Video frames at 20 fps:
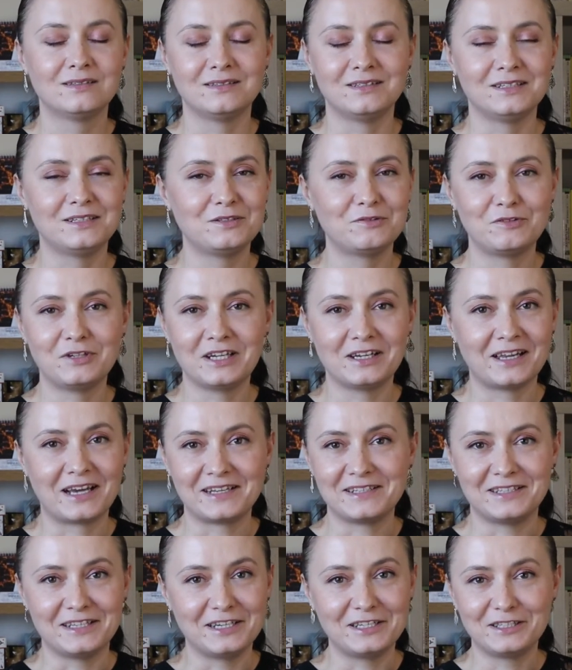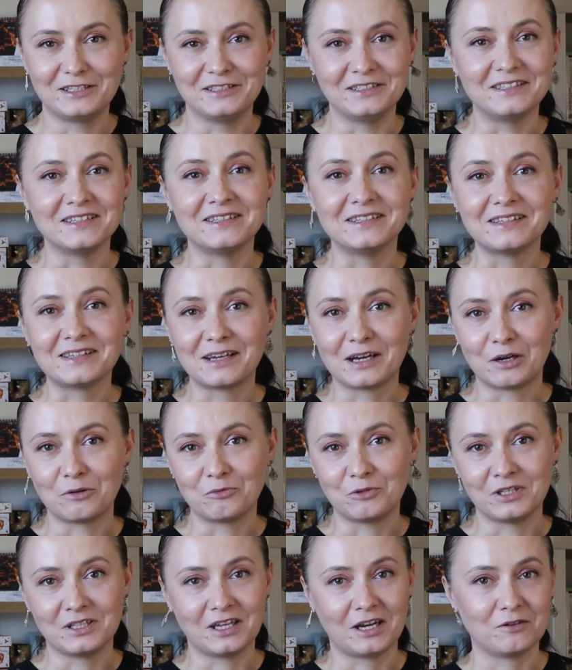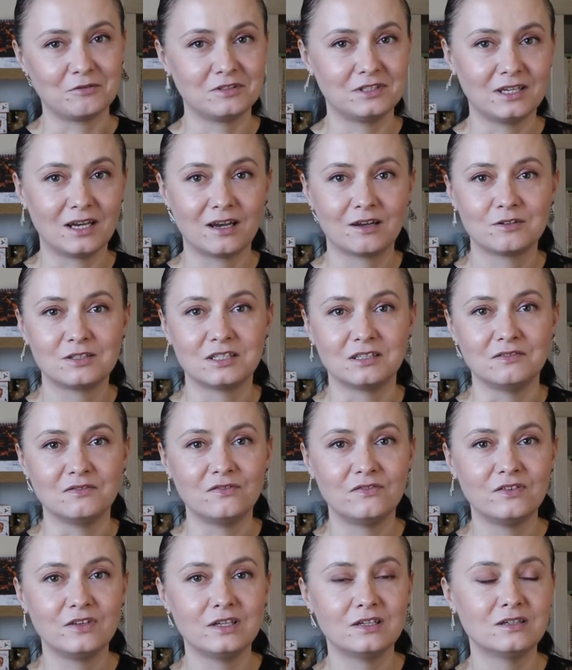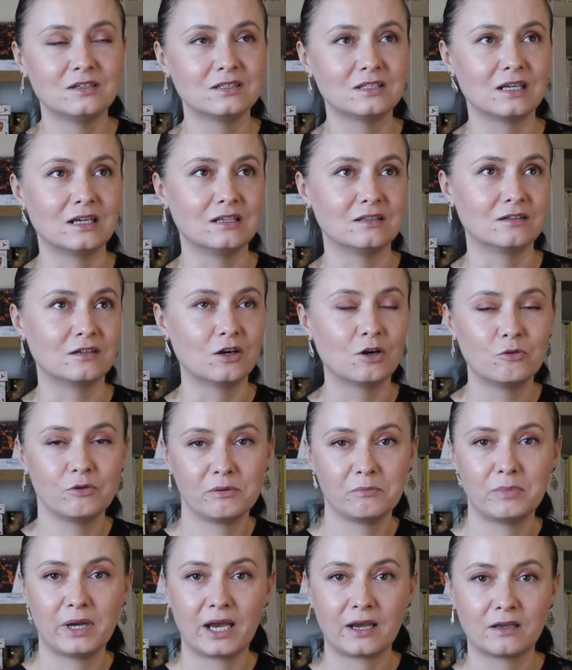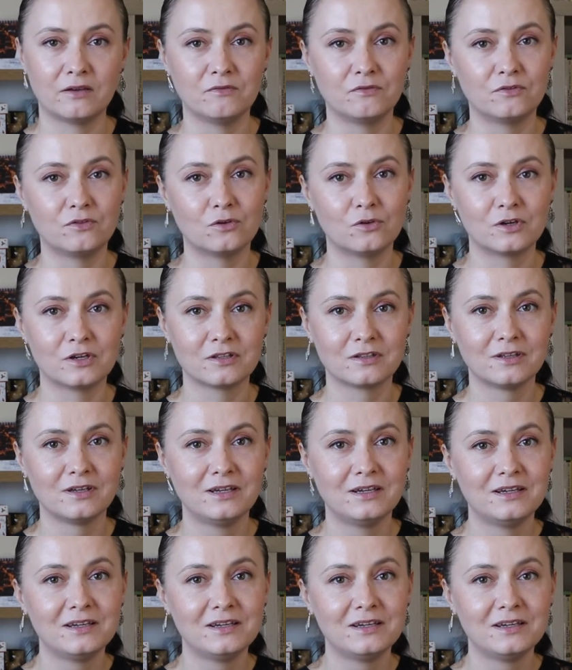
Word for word: This realization didn't come without doubts and fears and going back and forth.